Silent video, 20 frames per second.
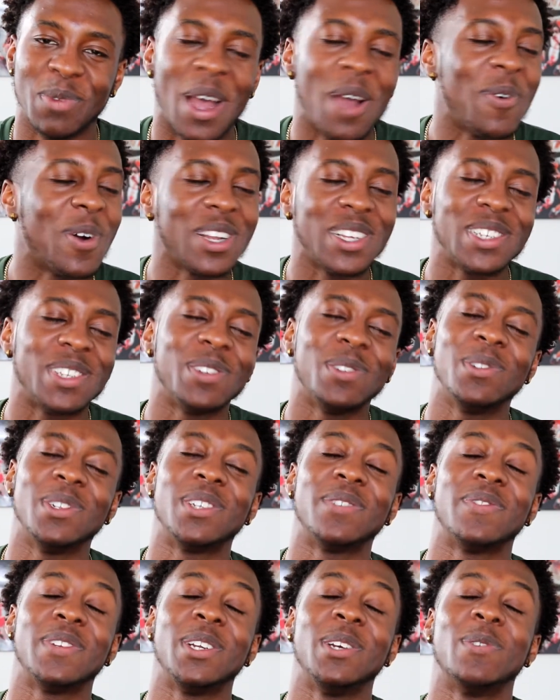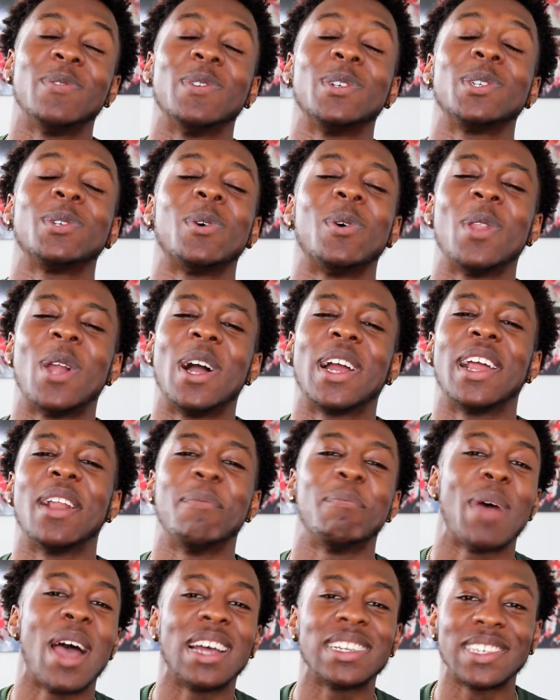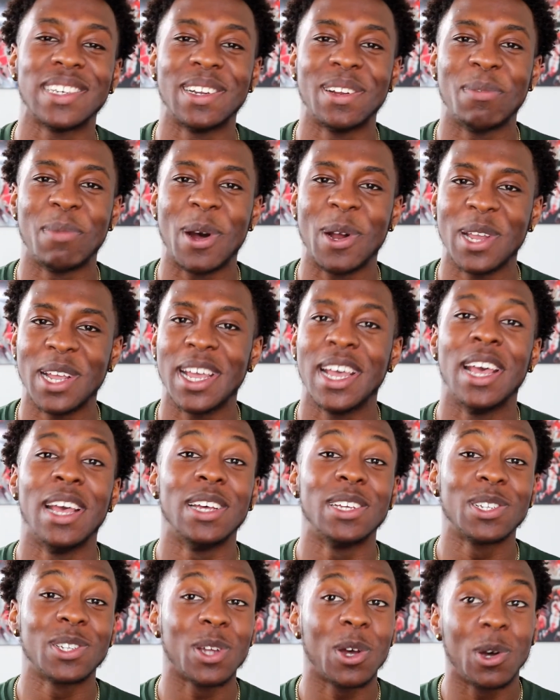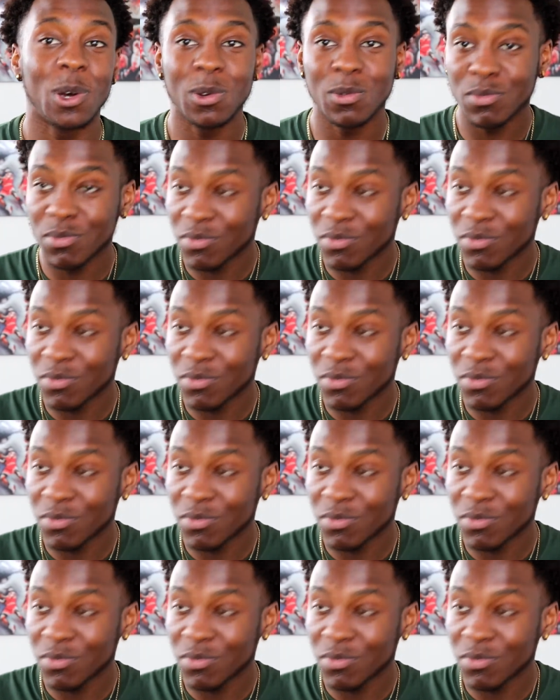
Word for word: I wanted to do this video for so long and I'm passionate about it. So